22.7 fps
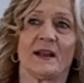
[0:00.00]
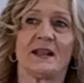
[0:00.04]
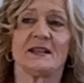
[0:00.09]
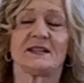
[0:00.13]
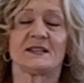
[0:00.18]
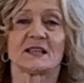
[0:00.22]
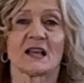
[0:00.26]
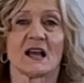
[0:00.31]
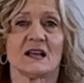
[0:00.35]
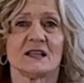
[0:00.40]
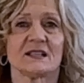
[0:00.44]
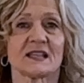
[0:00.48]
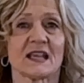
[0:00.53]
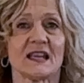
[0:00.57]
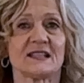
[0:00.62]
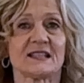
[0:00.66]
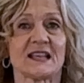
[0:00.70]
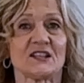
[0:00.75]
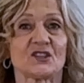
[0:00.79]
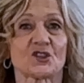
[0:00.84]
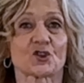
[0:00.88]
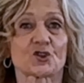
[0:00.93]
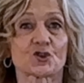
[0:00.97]
it does is
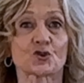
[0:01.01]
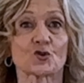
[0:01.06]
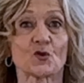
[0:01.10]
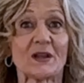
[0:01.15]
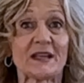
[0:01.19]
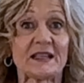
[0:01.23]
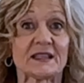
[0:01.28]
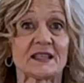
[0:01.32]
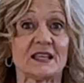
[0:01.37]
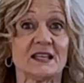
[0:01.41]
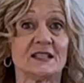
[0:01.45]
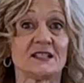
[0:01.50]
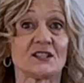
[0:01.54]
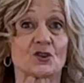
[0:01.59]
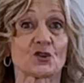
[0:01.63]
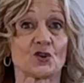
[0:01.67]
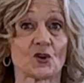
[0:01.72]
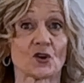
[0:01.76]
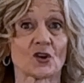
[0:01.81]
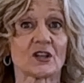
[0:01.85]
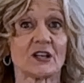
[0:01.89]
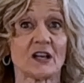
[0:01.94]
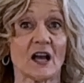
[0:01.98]
it strengthens
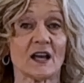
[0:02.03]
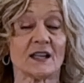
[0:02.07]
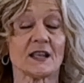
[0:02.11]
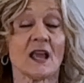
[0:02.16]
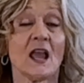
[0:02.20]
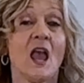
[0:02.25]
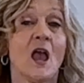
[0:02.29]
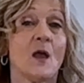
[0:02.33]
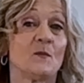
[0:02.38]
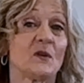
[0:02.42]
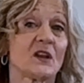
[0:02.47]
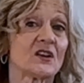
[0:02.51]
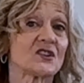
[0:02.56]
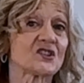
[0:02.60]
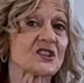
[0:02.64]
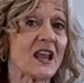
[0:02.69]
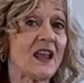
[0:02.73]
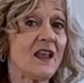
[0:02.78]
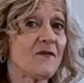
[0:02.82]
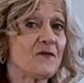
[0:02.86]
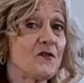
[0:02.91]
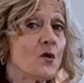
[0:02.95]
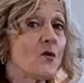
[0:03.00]
your gut, because
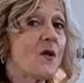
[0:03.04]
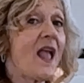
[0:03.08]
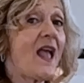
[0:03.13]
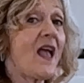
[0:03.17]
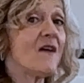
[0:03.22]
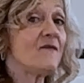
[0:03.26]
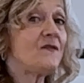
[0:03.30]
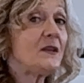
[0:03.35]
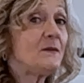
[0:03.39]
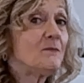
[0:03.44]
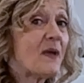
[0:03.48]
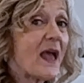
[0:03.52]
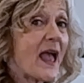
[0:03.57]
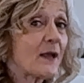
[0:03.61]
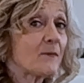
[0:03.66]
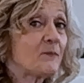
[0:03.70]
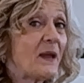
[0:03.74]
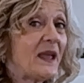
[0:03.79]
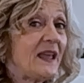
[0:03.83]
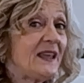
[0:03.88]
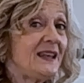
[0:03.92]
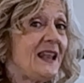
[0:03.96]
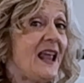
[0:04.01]
if you're having back
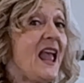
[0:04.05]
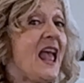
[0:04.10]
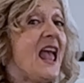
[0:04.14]
pain,